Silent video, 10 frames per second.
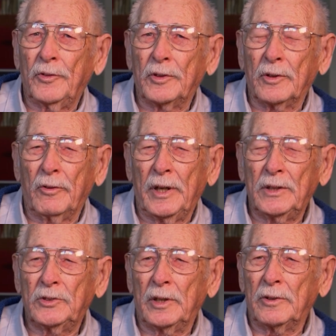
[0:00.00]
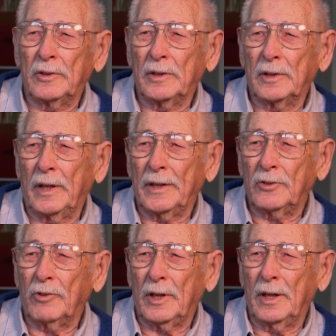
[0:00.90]
for the great General
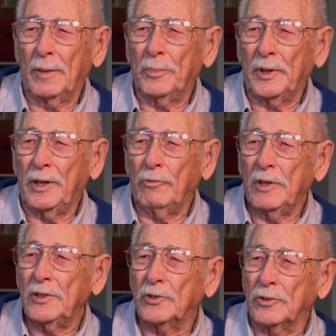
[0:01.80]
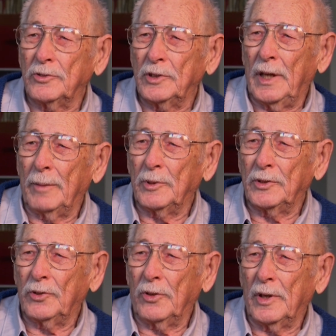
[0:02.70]
Electric Company Research
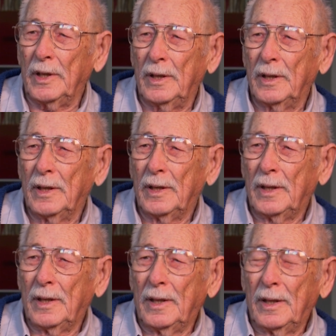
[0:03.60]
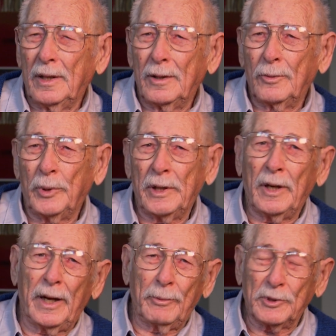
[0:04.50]
Laboratory, where
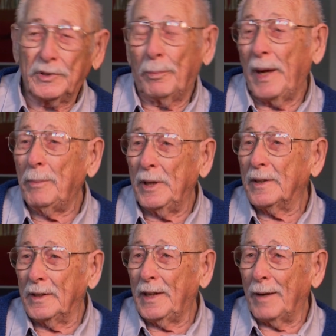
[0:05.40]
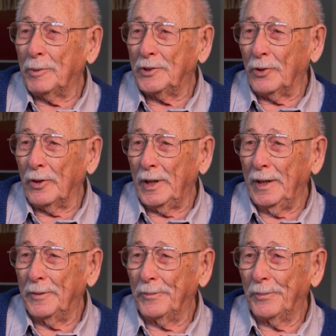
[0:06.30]
I was the baby of the laboratory.